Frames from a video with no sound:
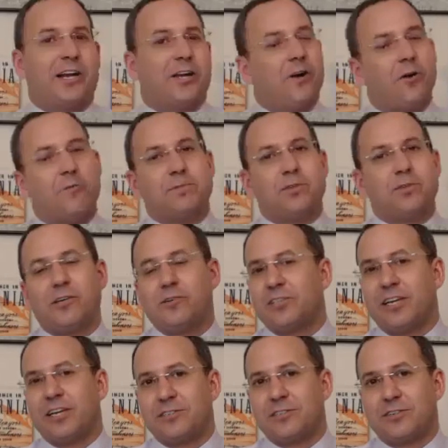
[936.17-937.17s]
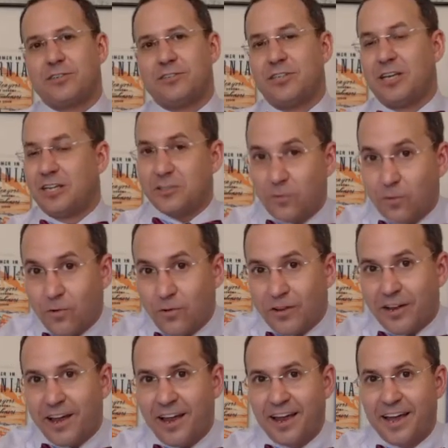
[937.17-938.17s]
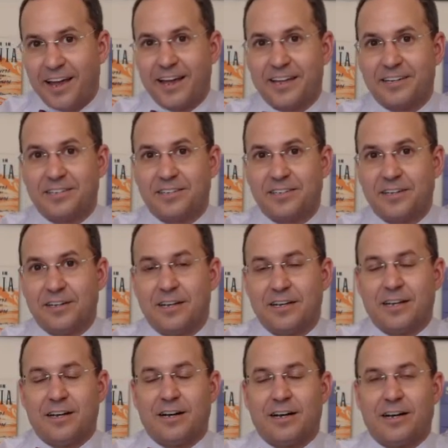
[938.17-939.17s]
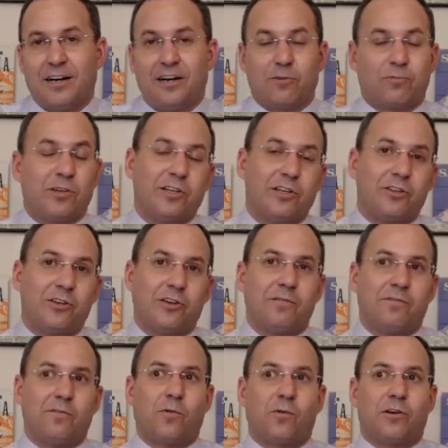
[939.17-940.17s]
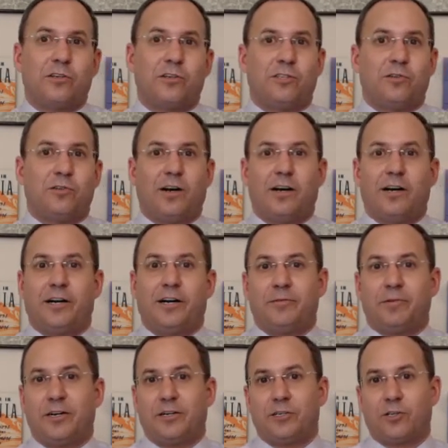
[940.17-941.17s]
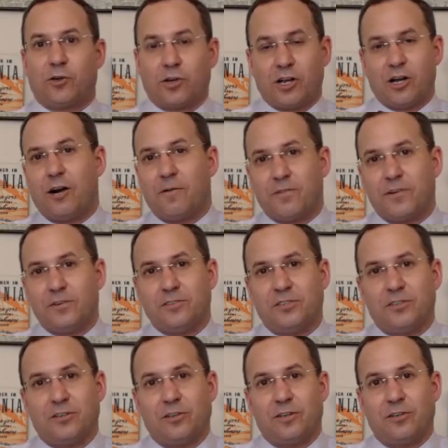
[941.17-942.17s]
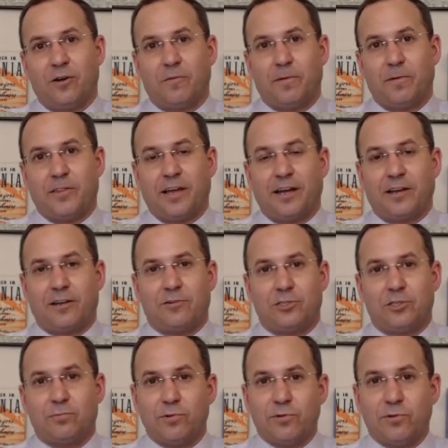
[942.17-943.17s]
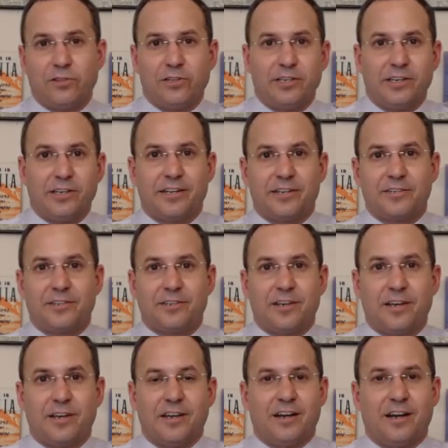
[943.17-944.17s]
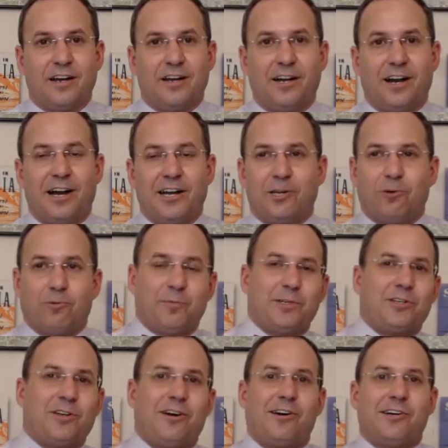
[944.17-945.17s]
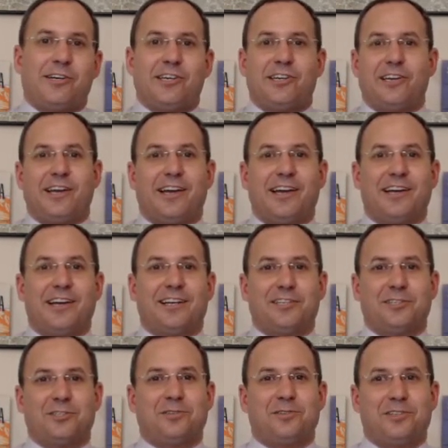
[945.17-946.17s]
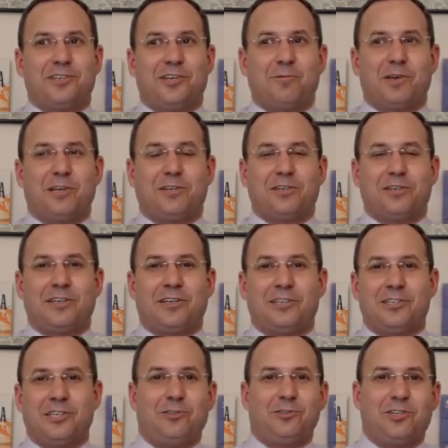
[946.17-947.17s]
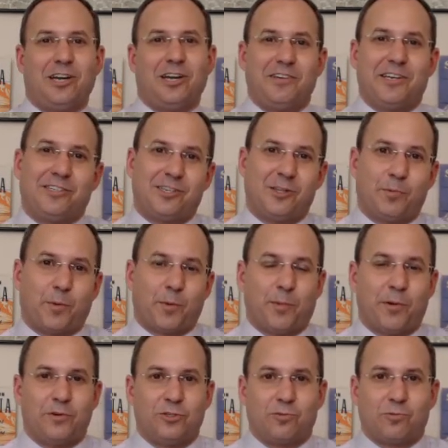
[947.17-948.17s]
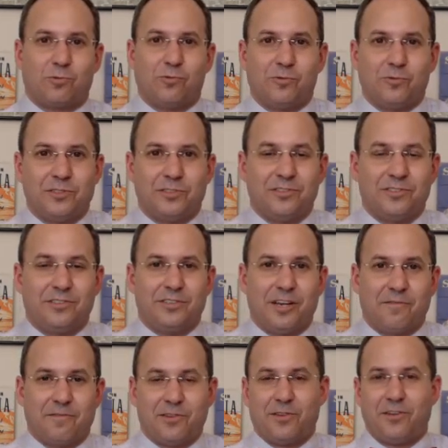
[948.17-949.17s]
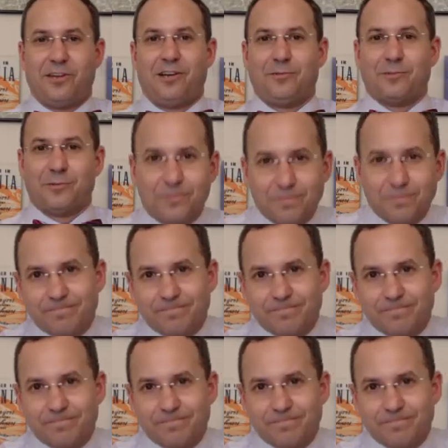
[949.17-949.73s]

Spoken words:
hope Legal Tech's successful, and really looking forward to your conference, and hoping that goes smoothly. And I know we'll be talking as we continue diving into the proposed rules and everything else.